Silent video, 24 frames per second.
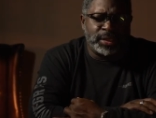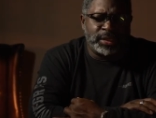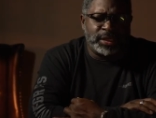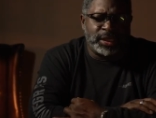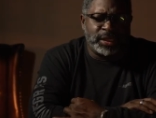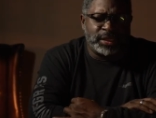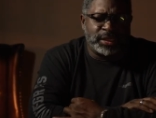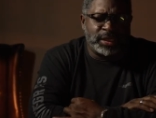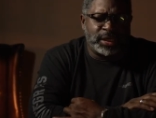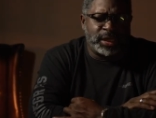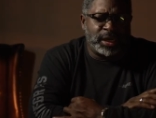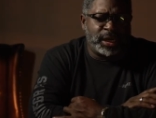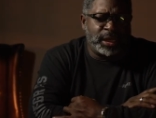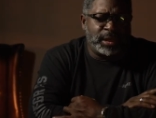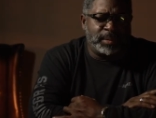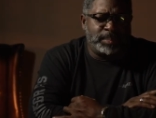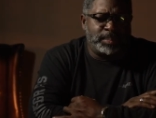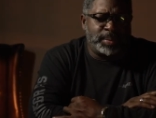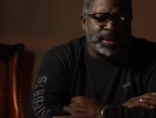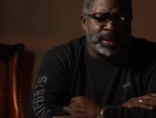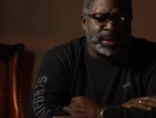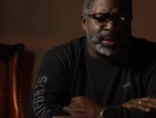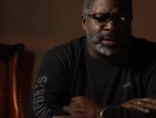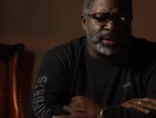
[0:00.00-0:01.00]

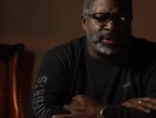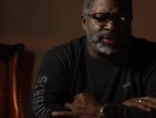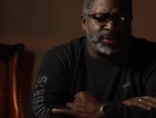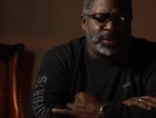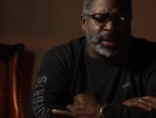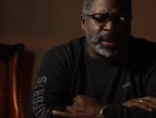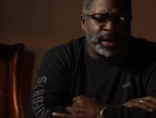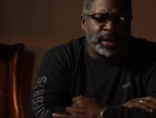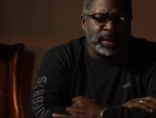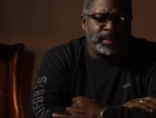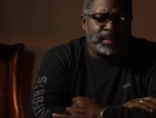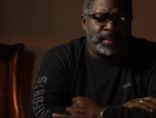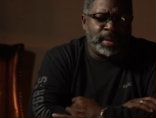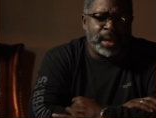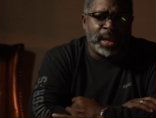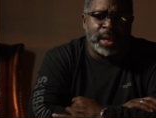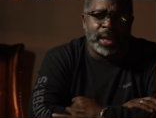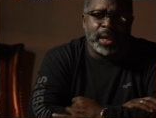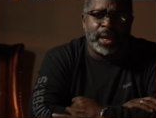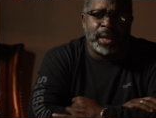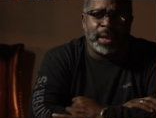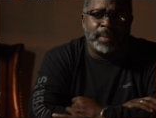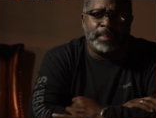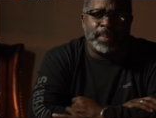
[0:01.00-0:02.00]
digitally penetrating
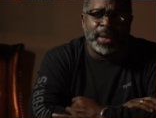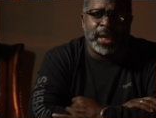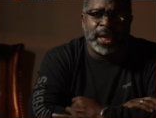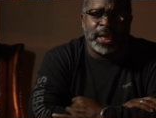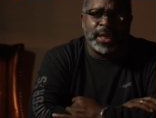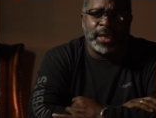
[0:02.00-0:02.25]
my, my